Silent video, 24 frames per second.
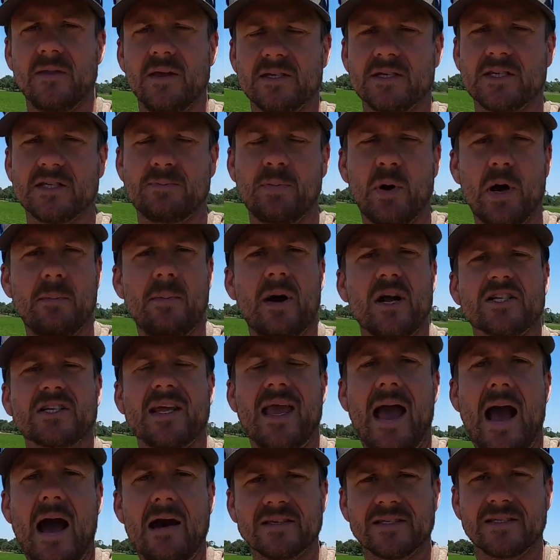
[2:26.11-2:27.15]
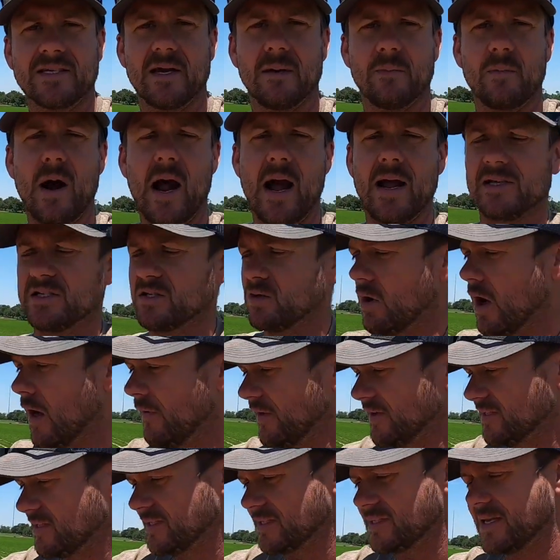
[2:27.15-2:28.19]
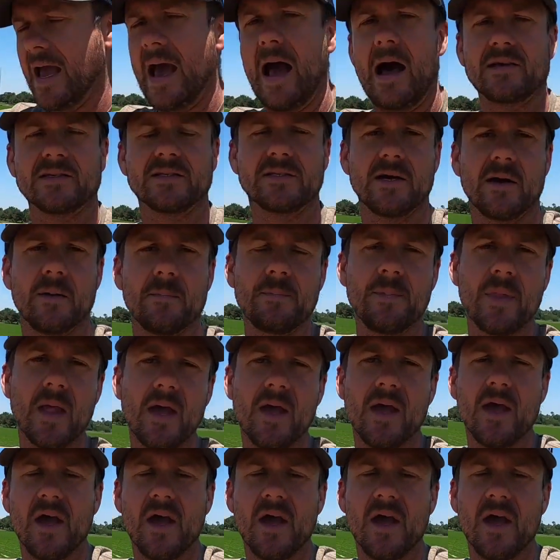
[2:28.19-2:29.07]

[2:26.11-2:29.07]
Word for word: this is pretty much calcium, right? So all this is calcium.